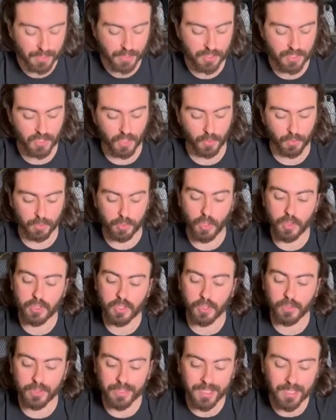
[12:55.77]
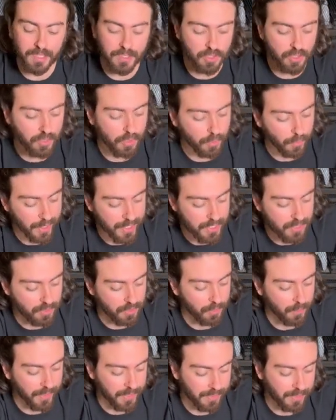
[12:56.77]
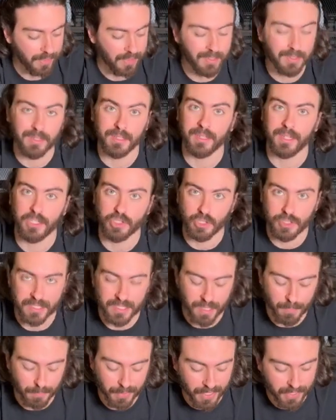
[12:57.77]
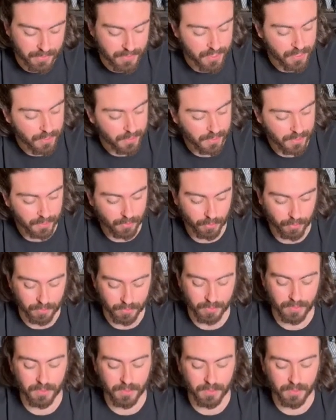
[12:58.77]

So those are the 2 ways to win nations and empires. Either